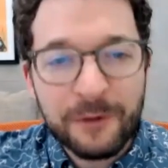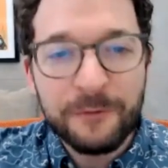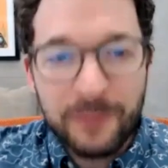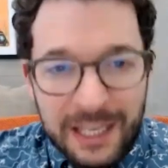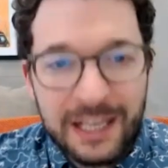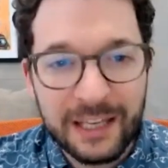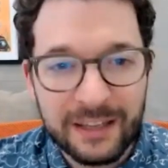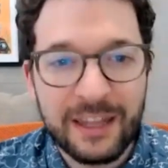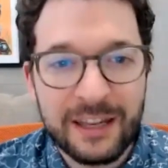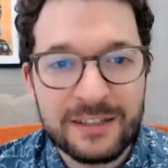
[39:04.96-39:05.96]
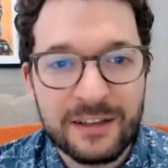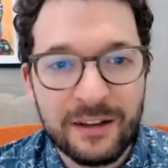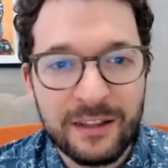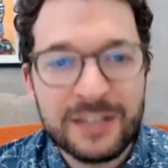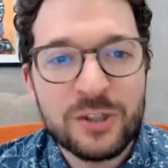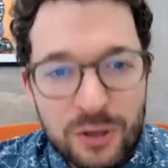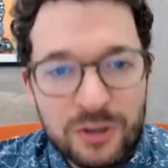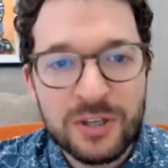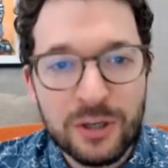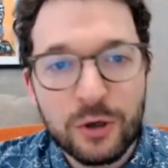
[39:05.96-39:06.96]
feeling that there's
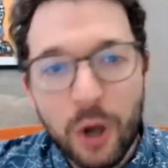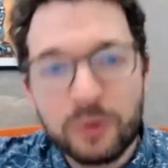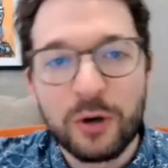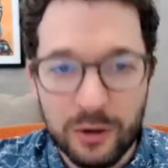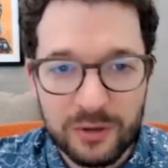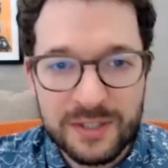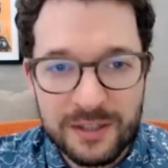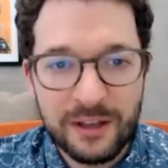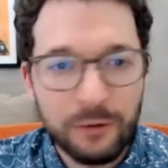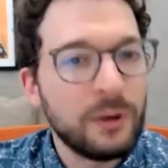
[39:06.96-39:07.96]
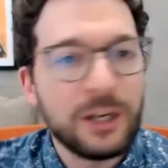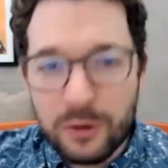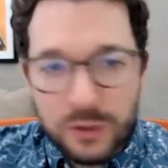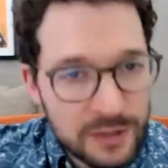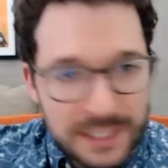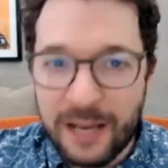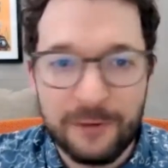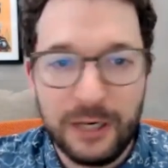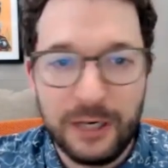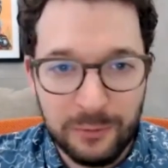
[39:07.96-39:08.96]
certain no-nos. We don't do
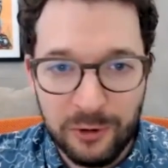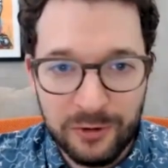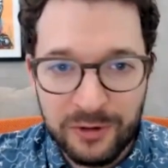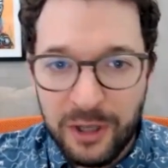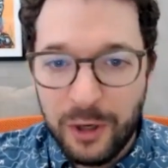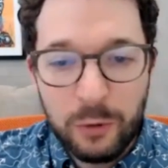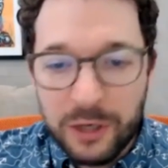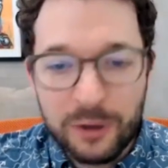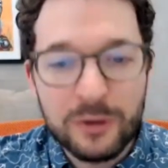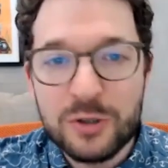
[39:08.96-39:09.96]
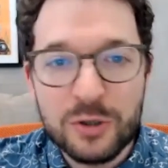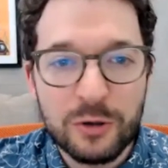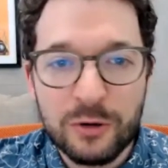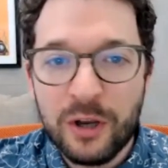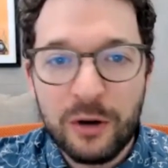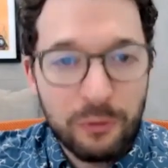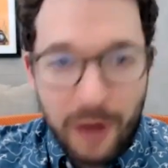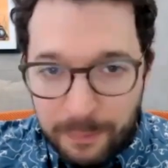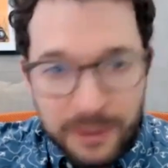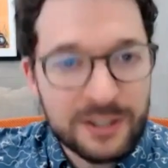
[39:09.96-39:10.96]
slavery anymore. We don't do
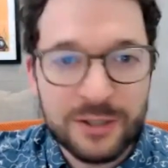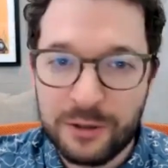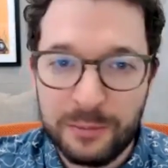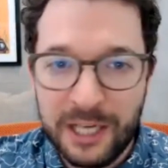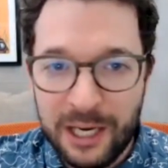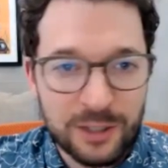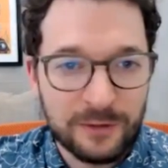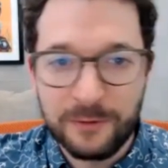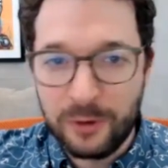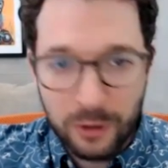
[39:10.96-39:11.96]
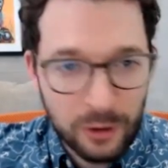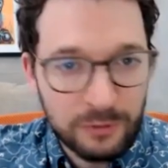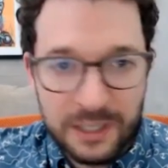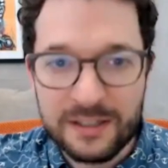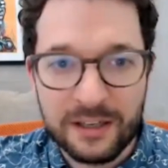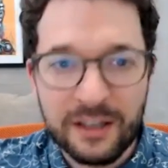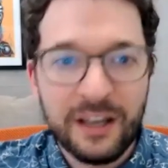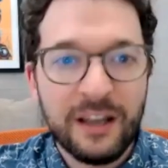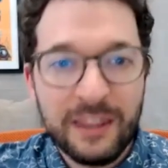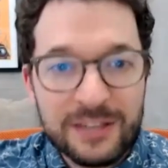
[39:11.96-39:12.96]
rampant discrimination for no reason.
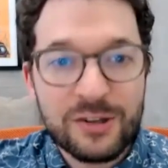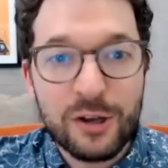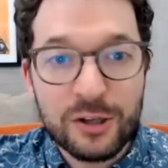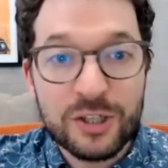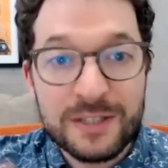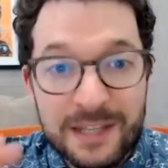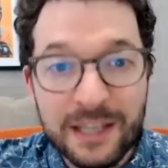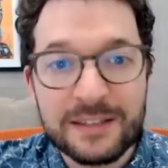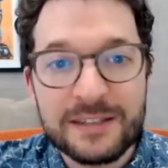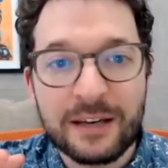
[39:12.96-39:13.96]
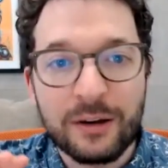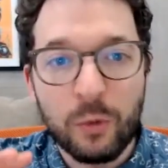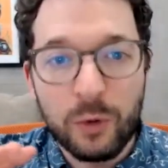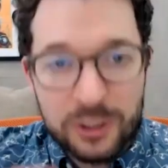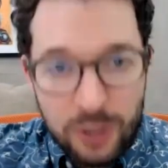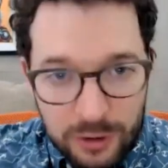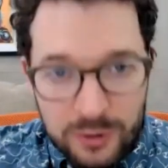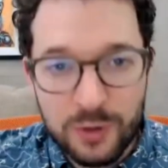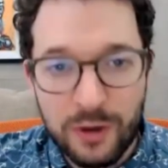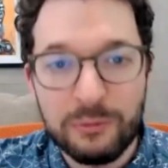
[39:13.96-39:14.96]
These are just things that we don't
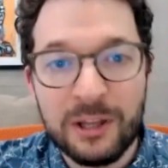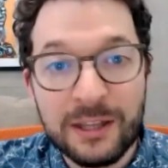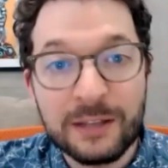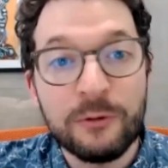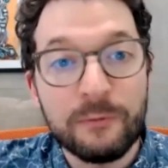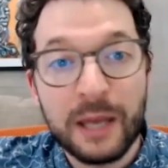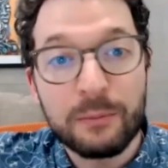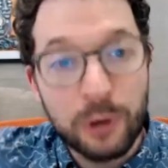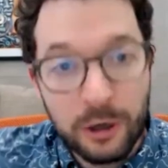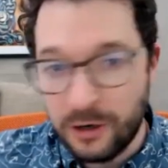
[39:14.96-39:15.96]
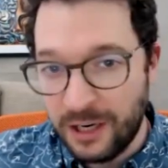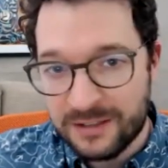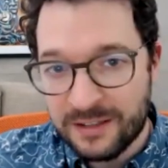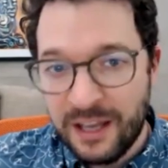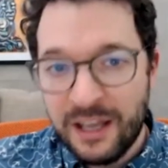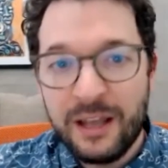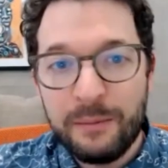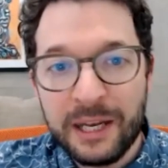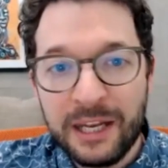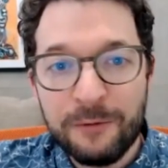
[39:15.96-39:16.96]
do and we think we've made progress.
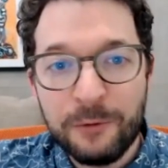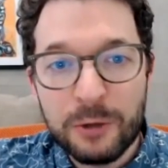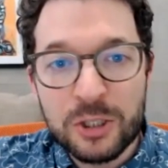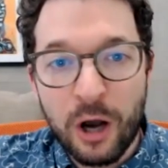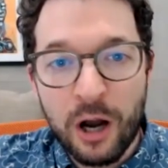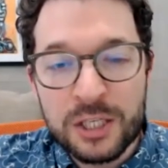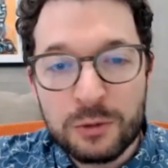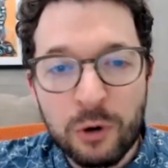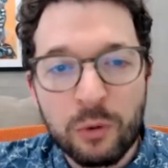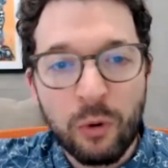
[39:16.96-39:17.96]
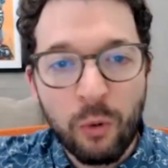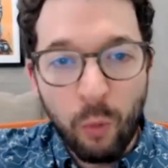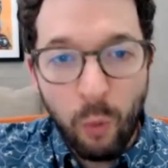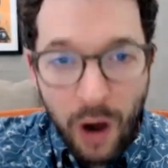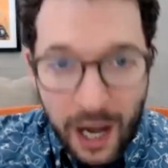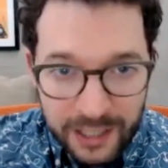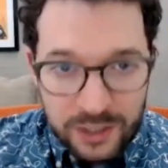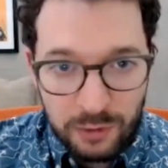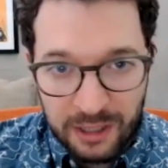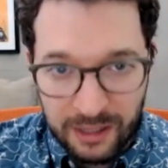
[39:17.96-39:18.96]
But if we were to ask, well, why do
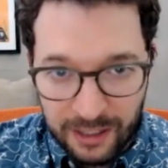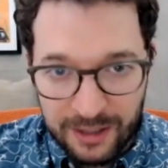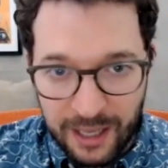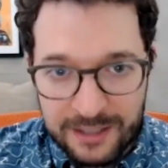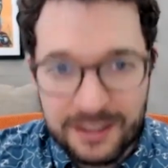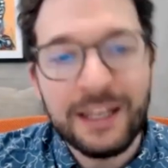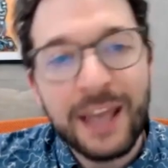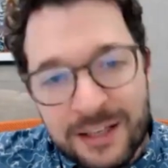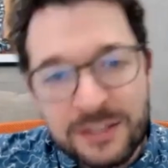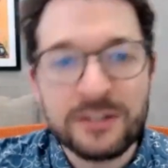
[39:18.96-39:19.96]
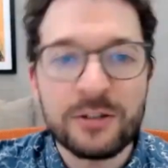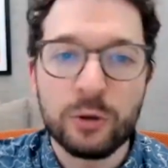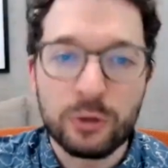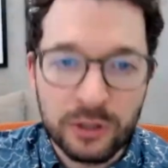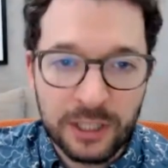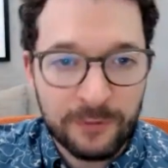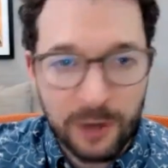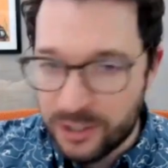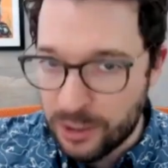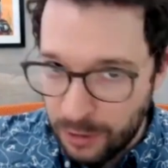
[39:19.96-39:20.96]
we think that? Yes, you could give
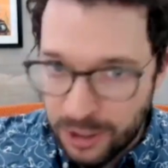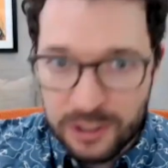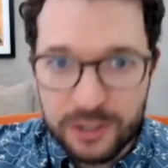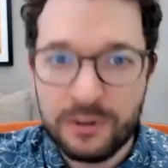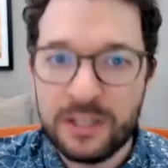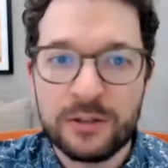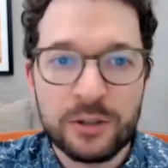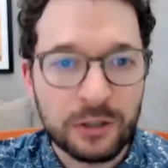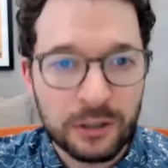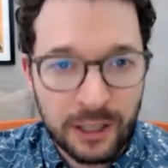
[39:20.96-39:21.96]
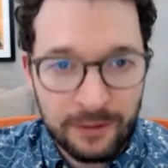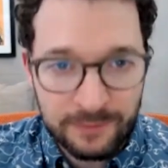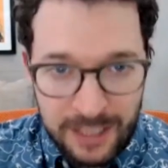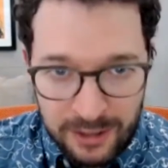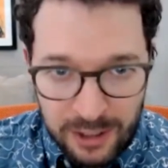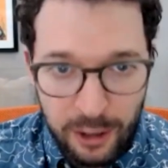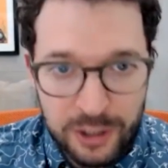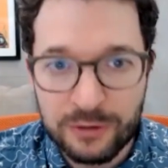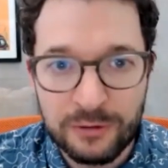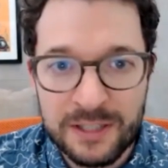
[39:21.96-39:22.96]
consequentialist reasons, you could give
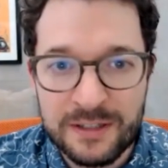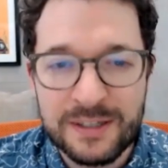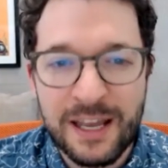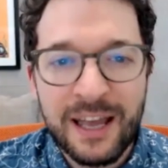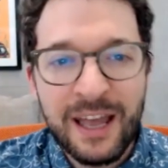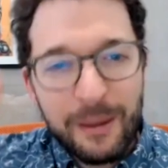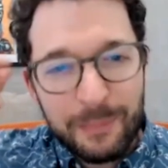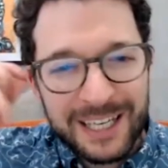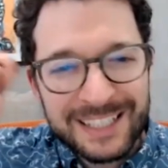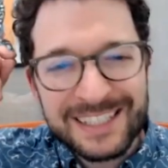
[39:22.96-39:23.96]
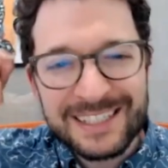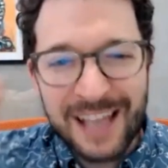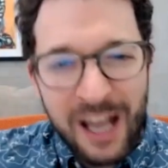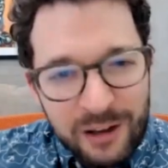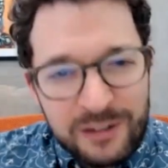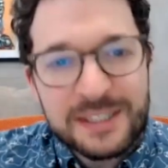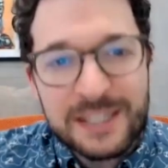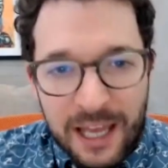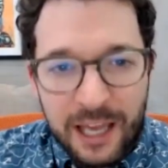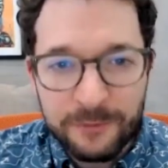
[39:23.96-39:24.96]
deontological reasons, but it sounds
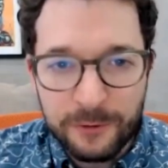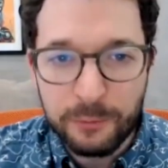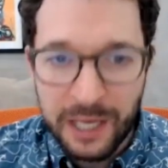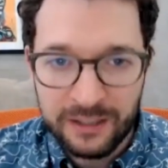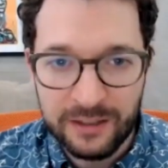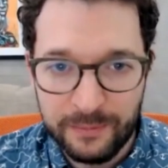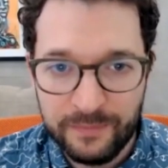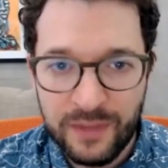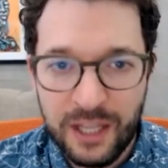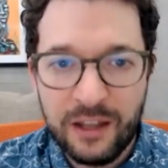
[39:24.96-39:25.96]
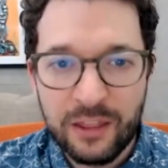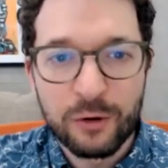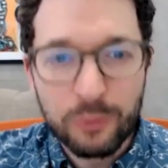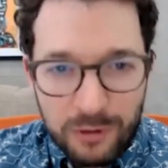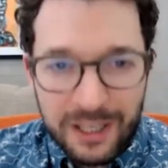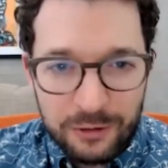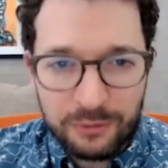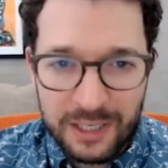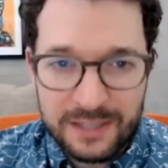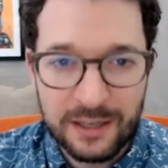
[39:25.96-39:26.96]
like for Putnam, the real
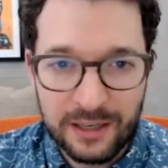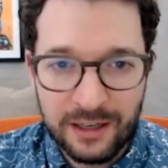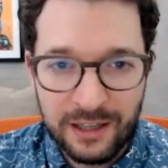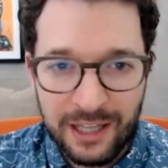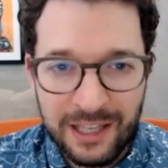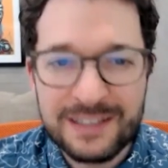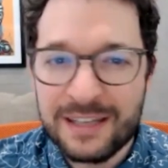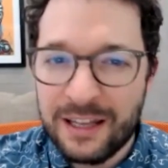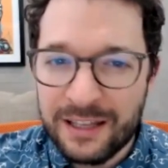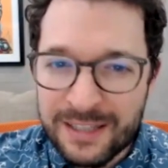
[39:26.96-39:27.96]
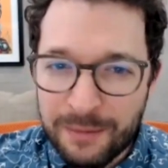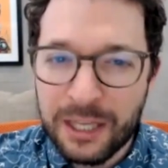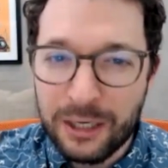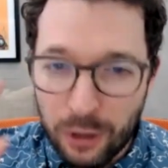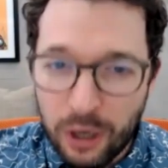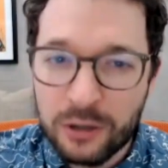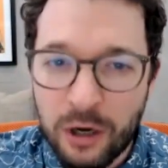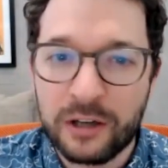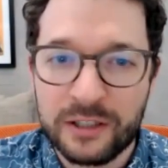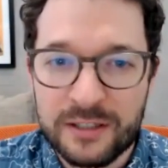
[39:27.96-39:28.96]
reason is something
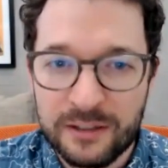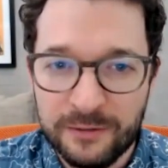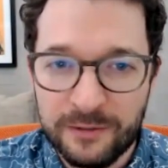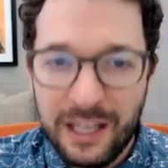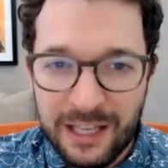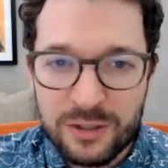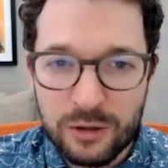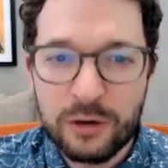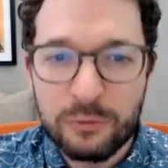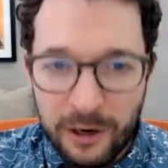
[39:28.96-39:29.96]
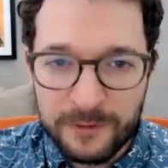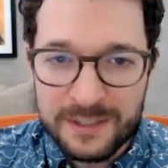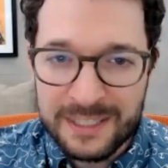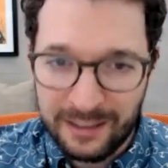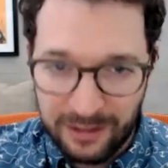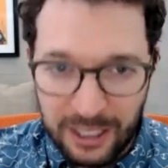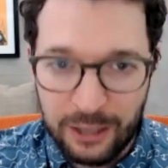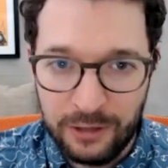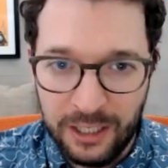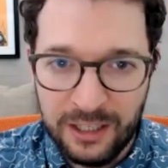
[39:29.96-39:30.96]
non-cognitive. It's not referencing a
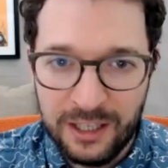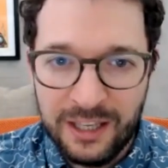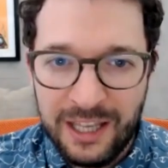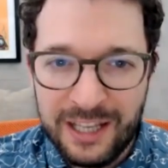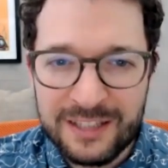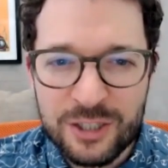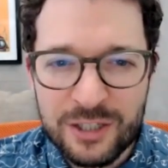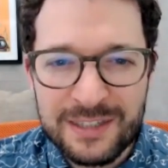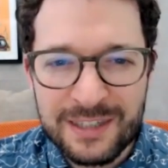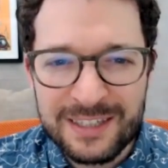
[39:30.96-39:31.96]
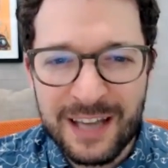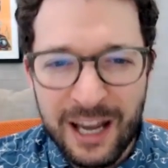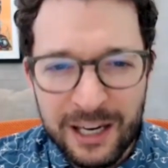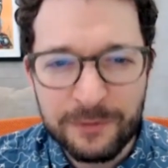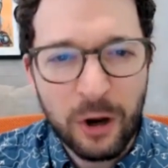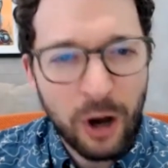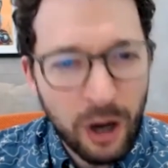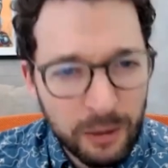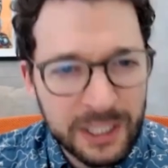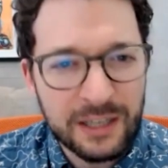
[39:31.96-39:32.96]
theory. It's just this kind of
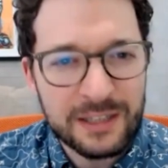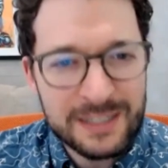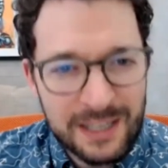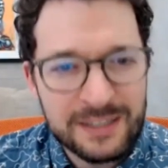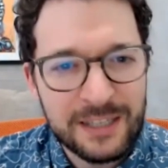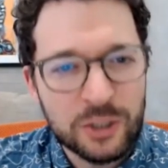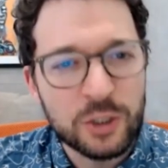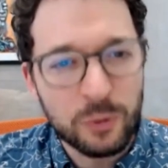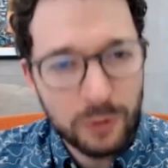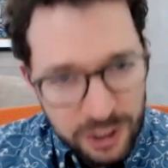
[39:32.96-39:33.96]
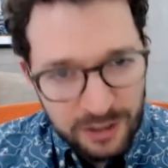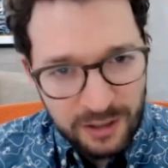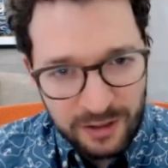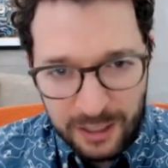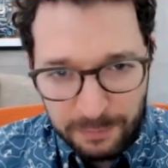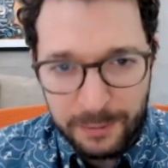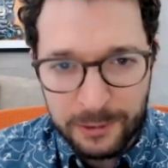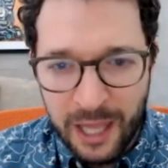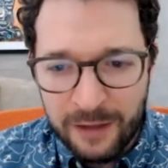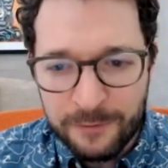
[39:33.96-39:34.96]
common sense intuition that people
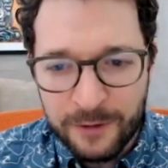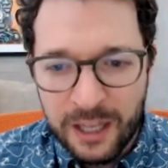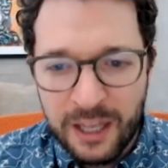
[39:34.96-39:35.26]
have.